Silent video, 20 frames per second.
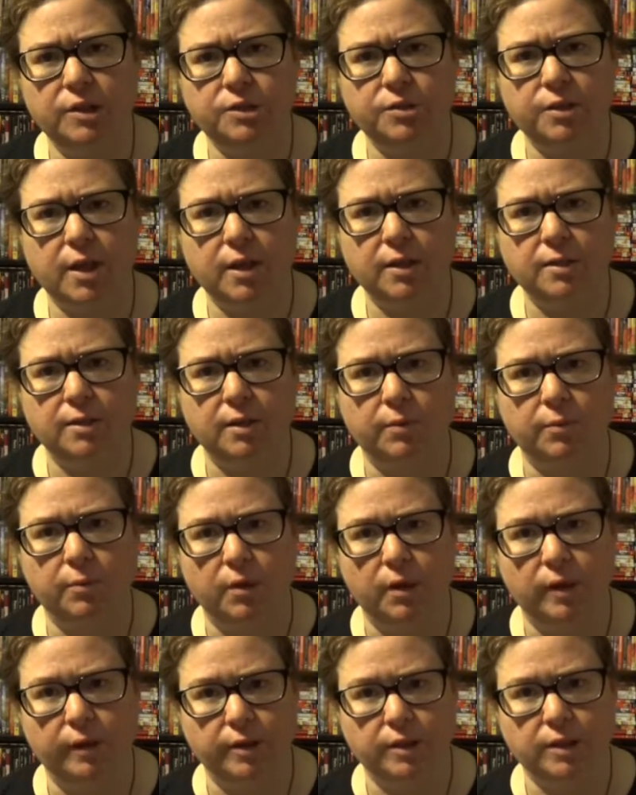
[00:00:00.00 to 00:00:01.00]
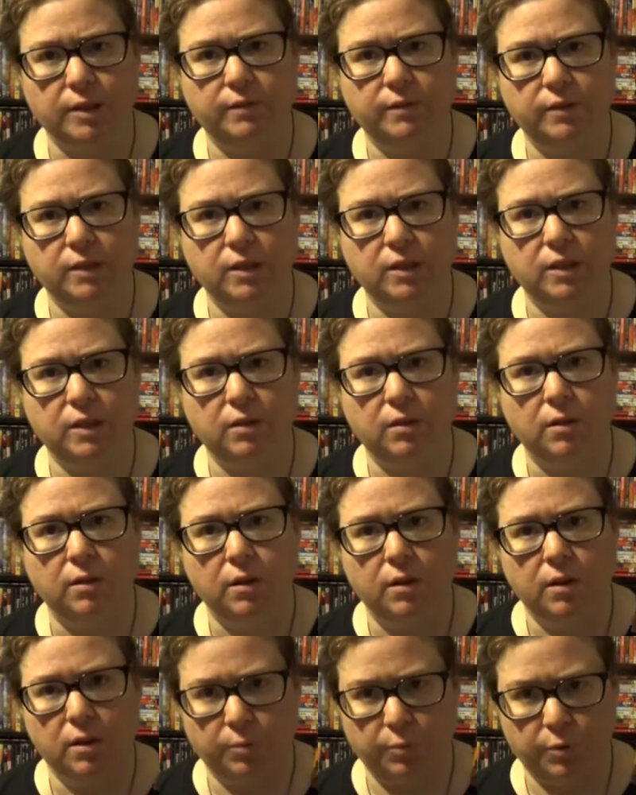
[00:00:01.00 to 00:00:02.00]
tracks that were on the DVD,
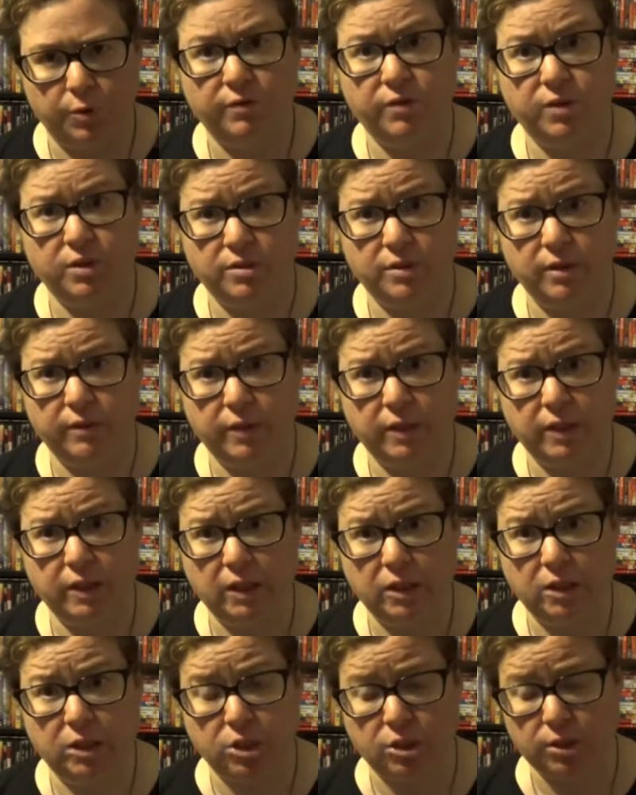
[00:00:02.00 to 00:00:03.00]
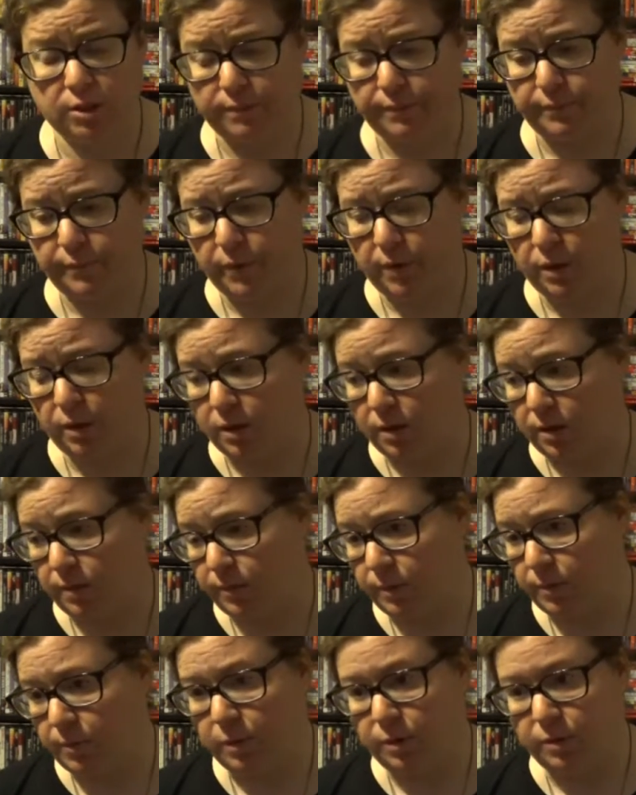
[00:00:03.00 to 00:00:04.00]
the previous DVD edition,
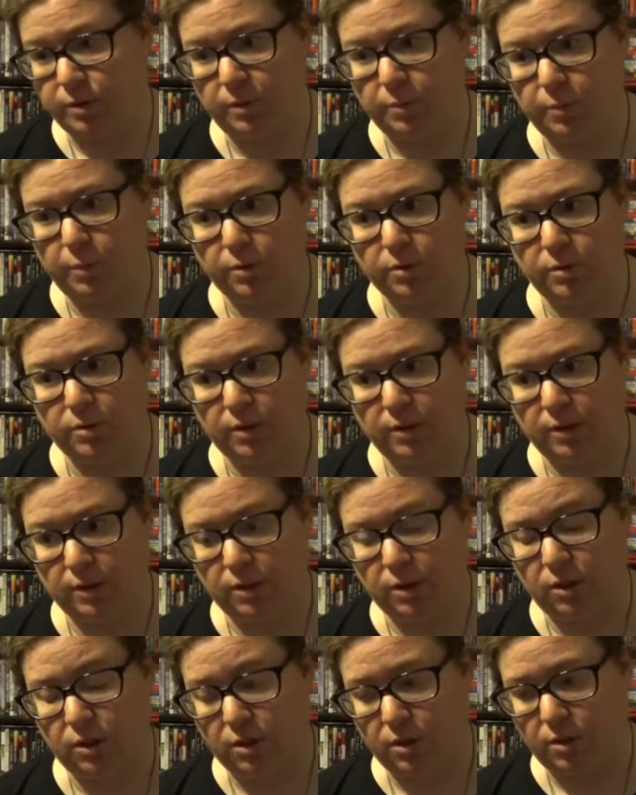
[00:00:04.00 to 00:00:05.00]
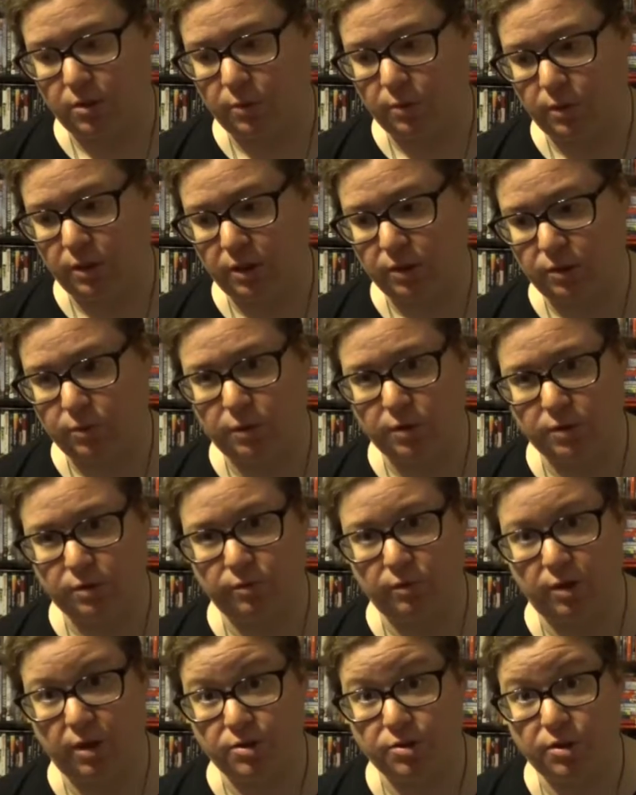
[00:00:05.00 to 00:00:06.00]
the multi-person one, as well as the
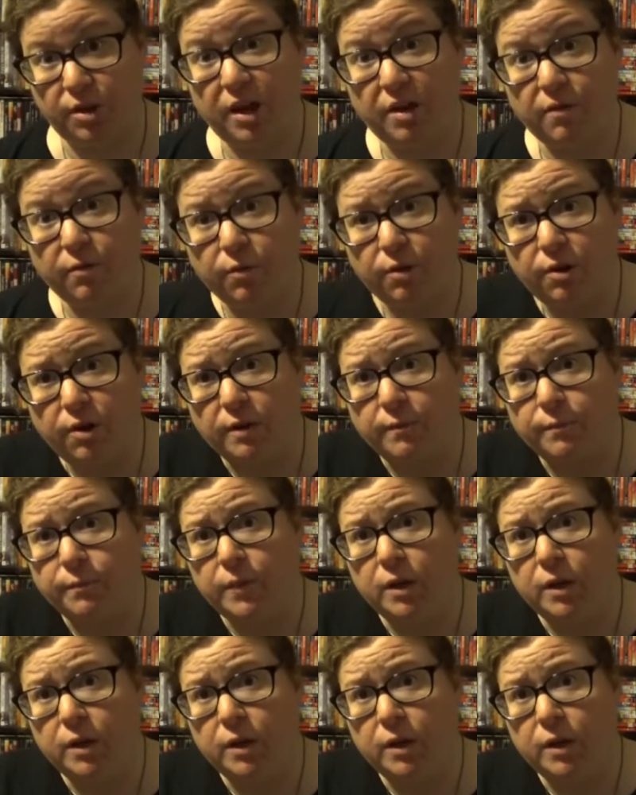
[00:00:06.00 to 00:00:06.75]
Roger Avery.